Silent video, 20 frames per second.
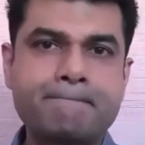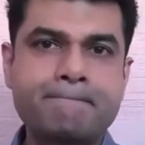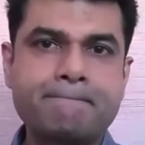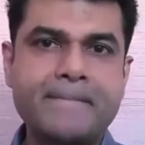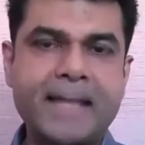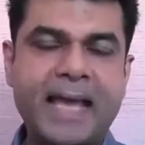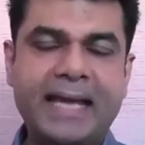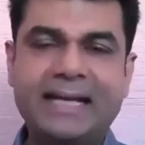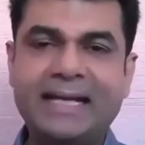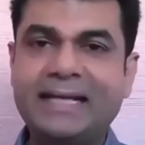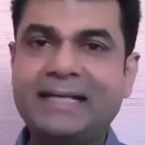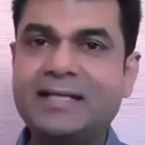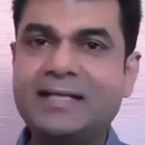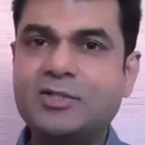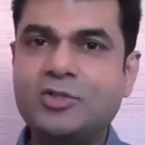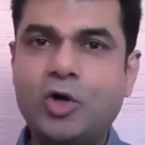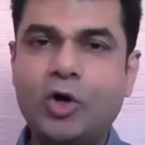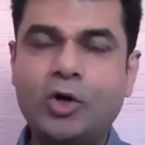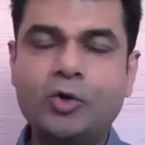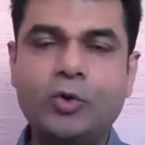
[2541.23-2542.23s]
and it is
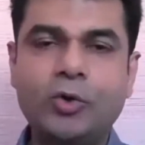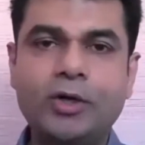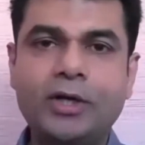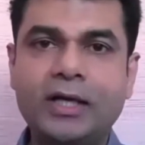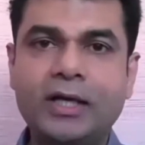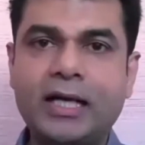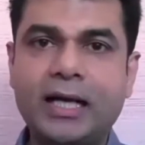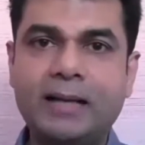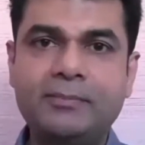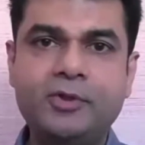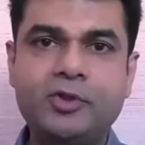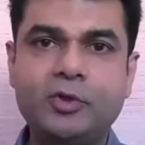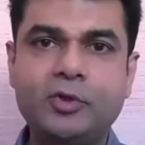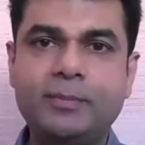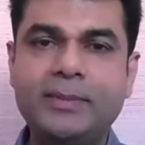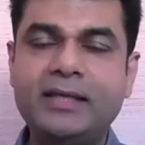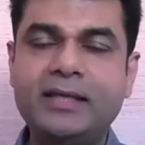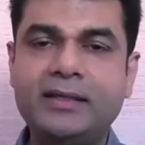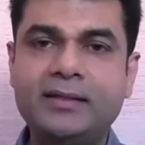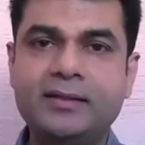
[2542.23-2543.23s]
not going to come to
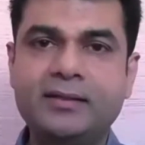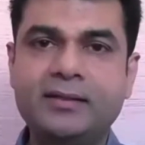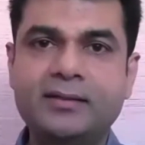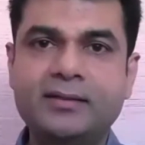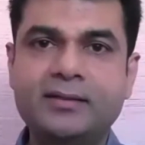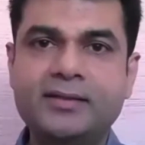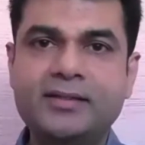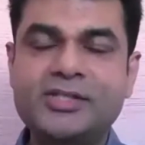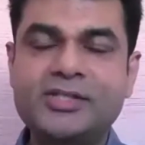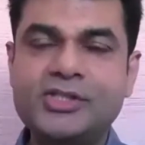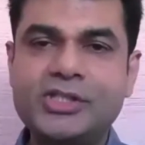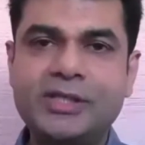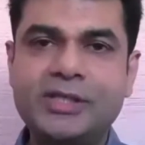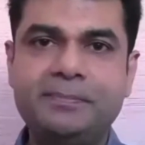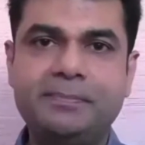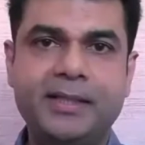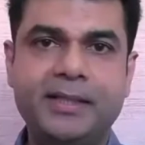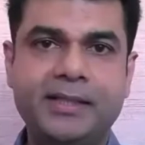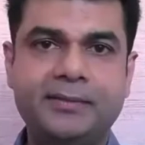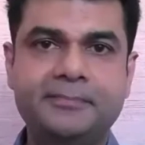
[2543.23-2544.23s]
me
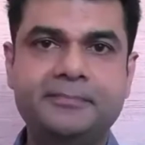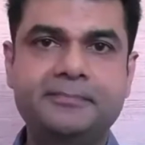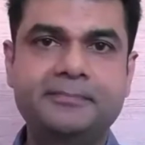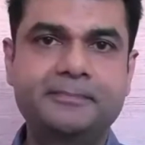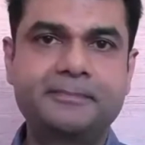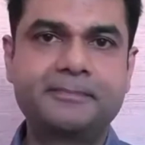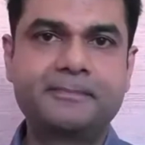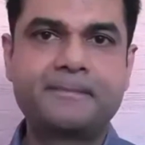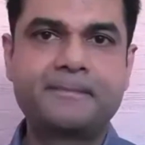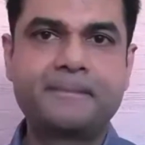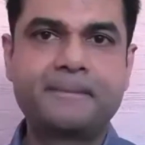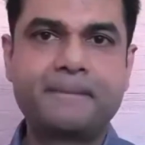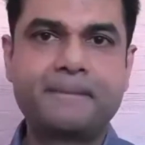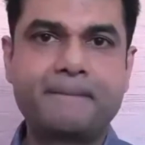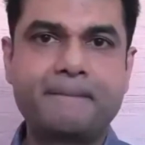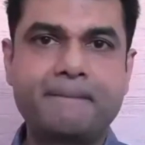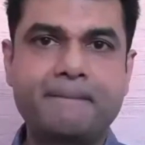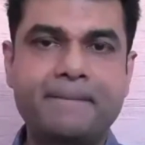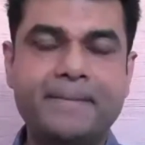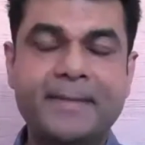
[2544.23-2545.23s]
cheaply.
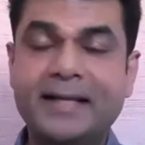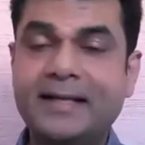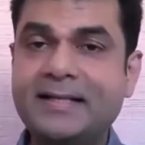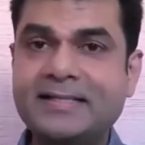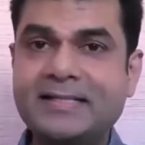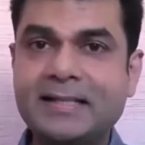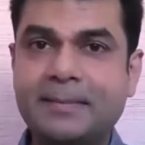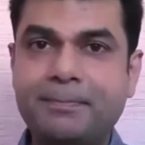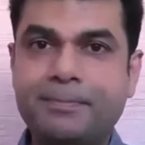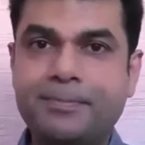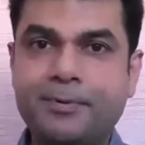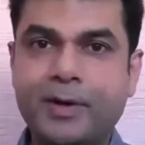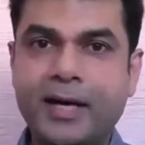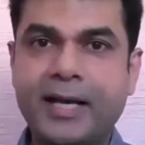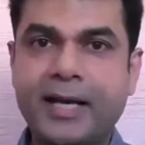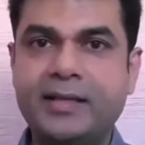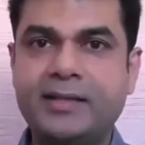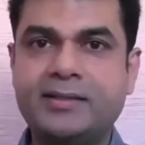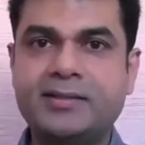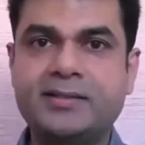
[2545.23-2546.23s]
There is a
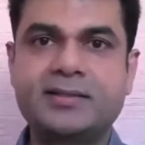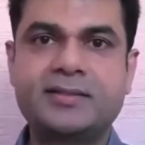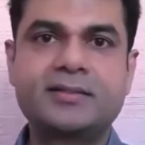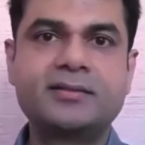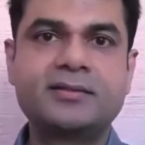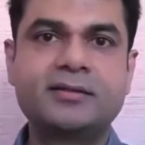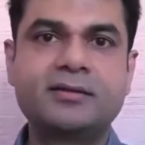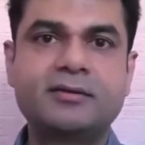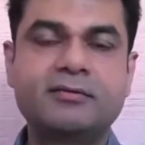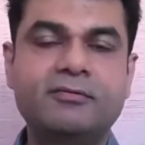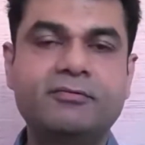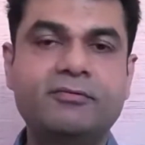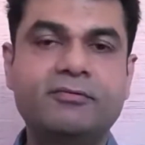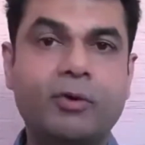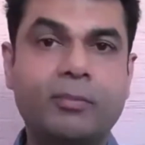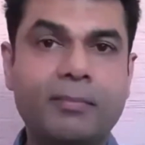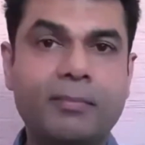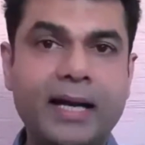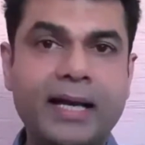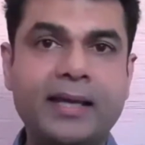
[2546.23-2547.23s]
price
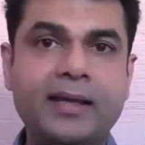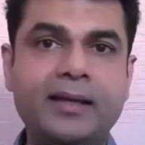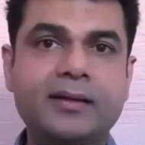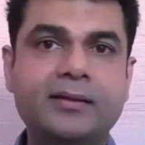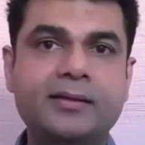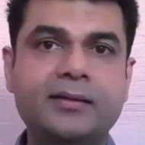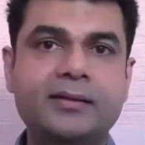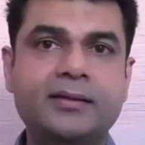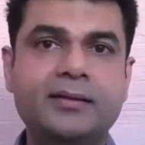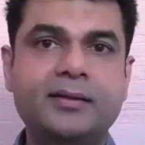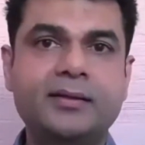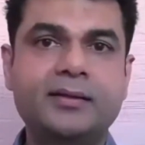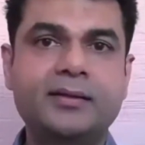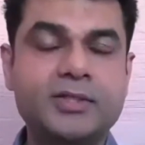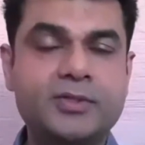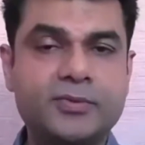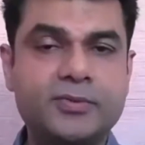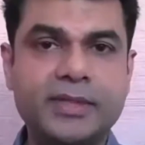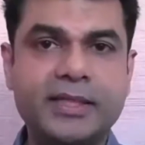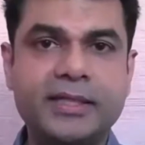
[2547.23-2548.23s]
for my
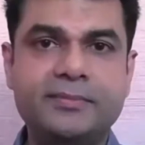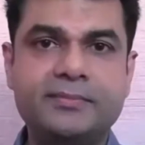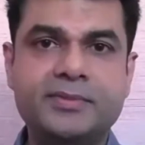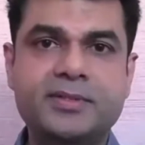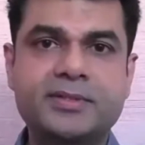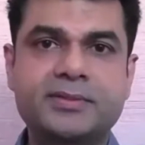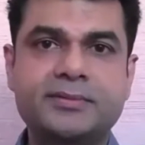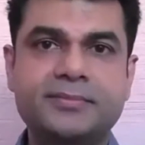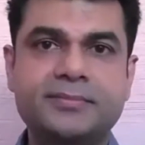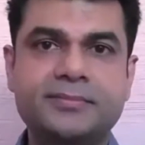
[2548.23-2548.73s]
dreams,